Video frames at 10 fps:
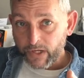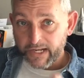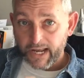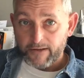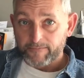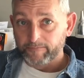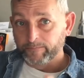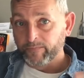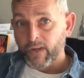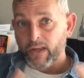Now,
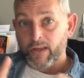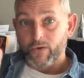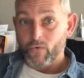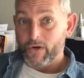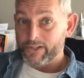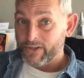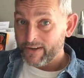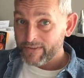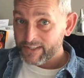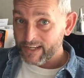once you
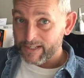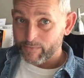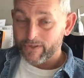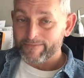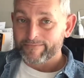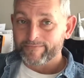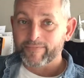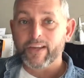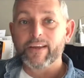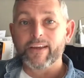have the sketchbook,
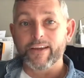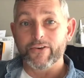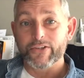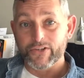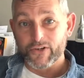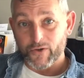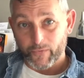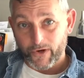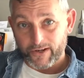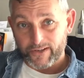here is your
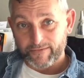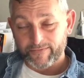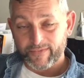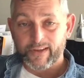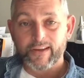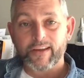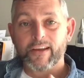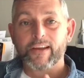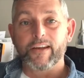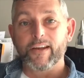homework.
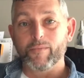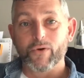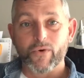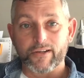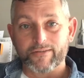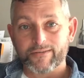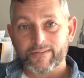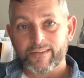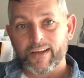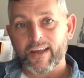Number 1,
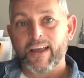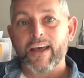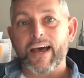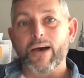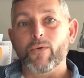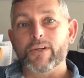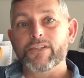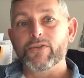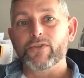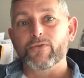I
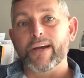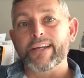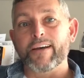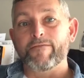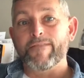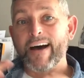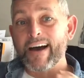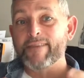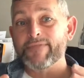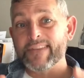want you to write down
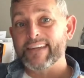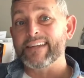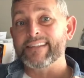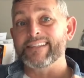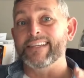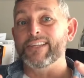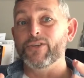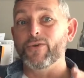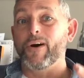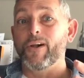5 things that
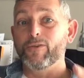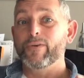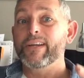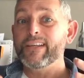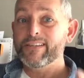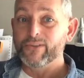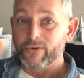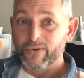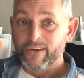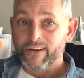you already
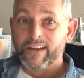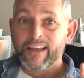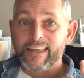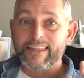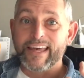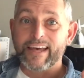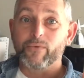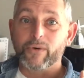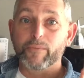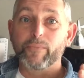do
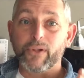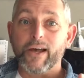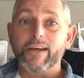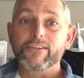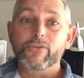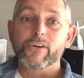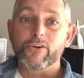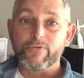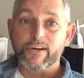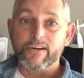that would apply to a
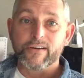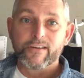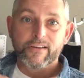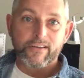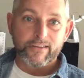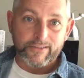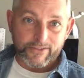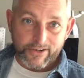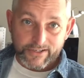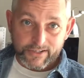career in
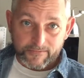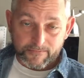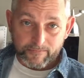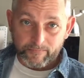illustration.